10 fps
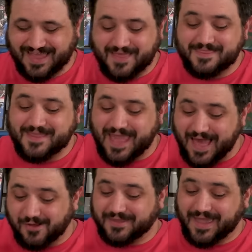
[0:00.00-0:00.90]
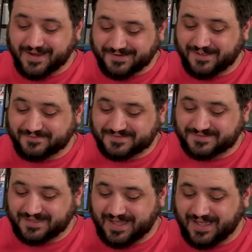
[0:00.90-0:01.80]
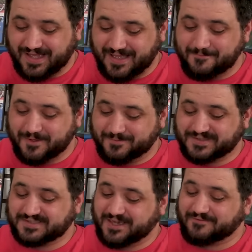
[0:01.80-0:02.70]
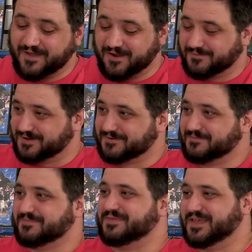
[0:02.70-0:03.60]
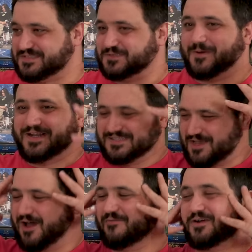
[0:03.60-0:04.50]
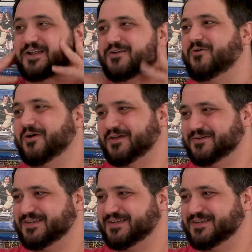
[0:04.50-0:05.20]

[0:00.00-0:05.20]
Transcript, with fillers: Yeah, now Gandalf's and Pippin save Faramir. This is when he's covered in oil